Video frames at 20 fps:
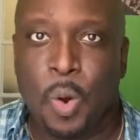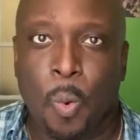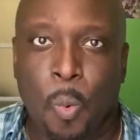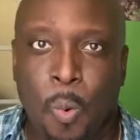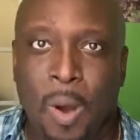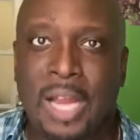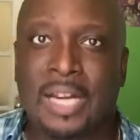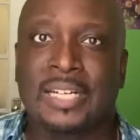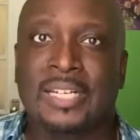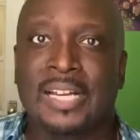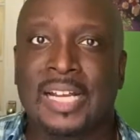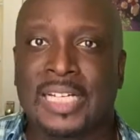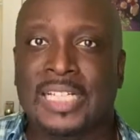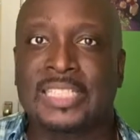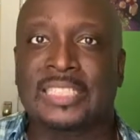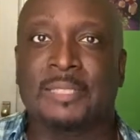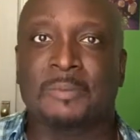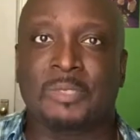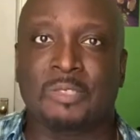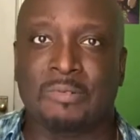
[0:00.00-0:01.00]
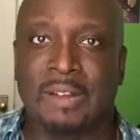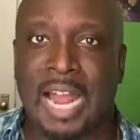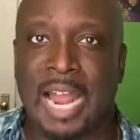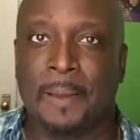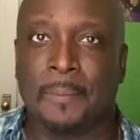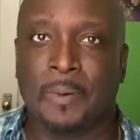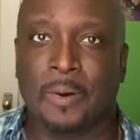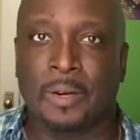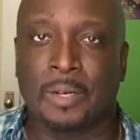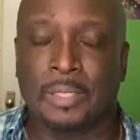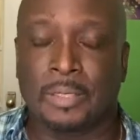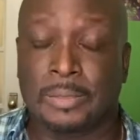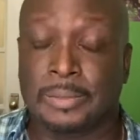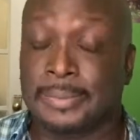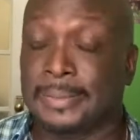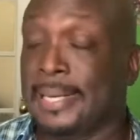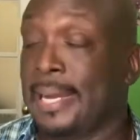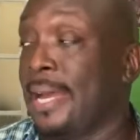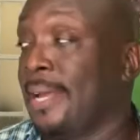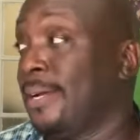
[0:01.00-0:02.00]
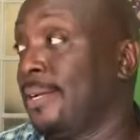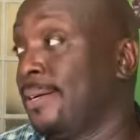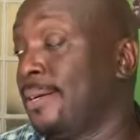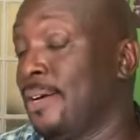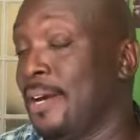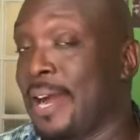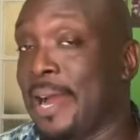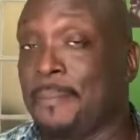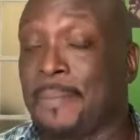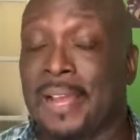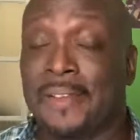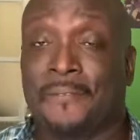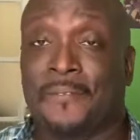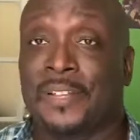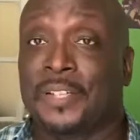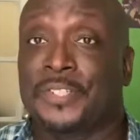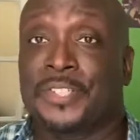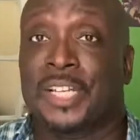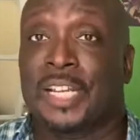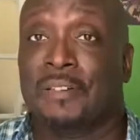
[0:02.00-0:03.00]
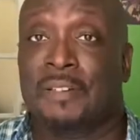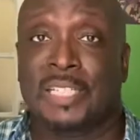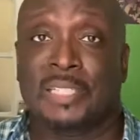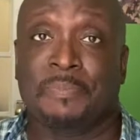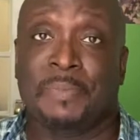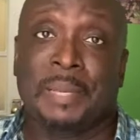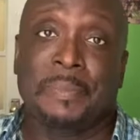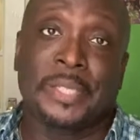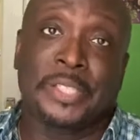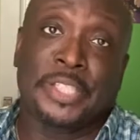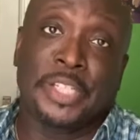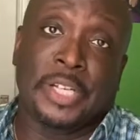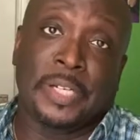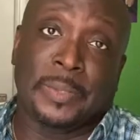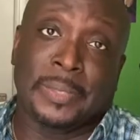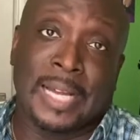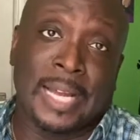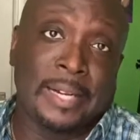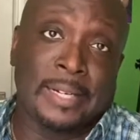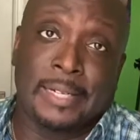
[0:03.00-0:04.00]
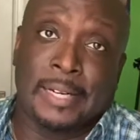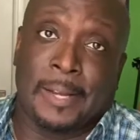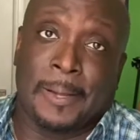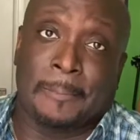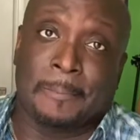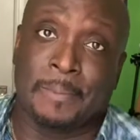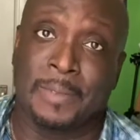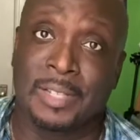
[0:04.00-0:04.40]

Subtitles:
One lucky subscriber, I don't know, I might feel generous, maybe 2, I don't know,